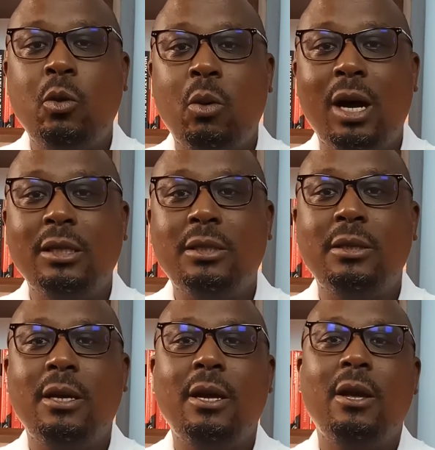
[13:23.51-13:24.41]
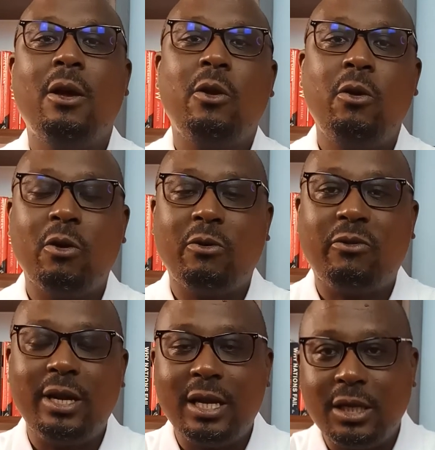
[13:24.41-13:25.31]
towards your
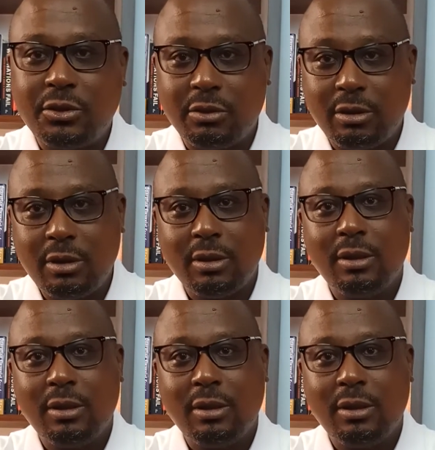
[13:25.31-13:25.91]
financial